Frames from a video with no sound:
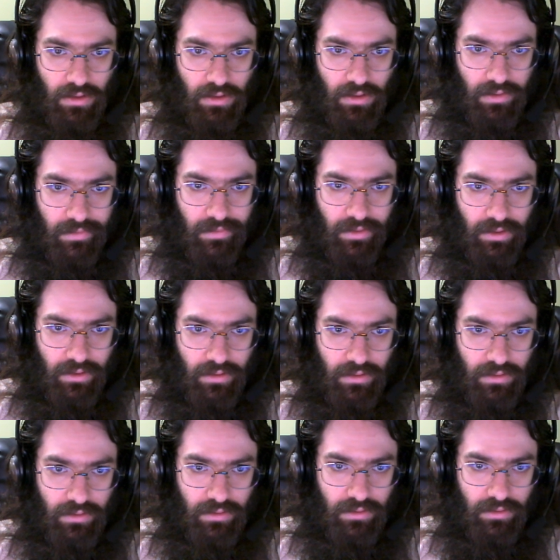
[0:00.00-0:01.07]
And then
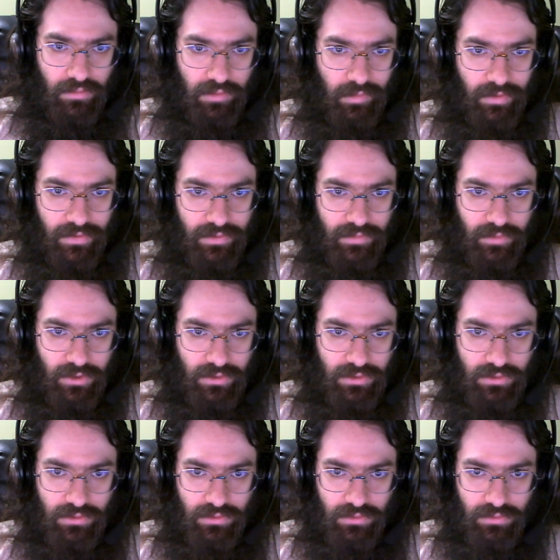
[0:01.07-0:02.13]
maybe this
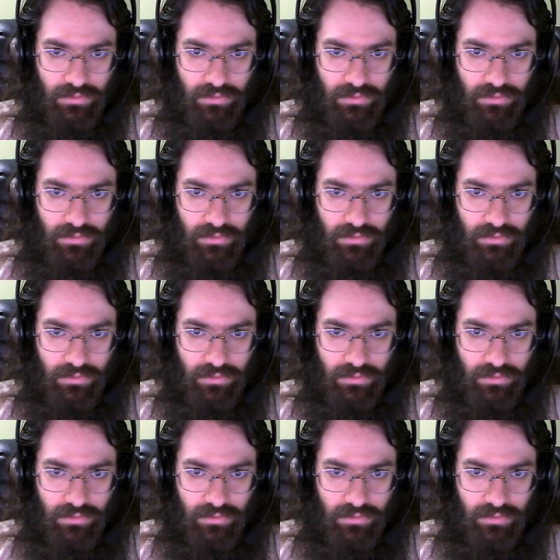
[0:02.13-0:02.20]
much.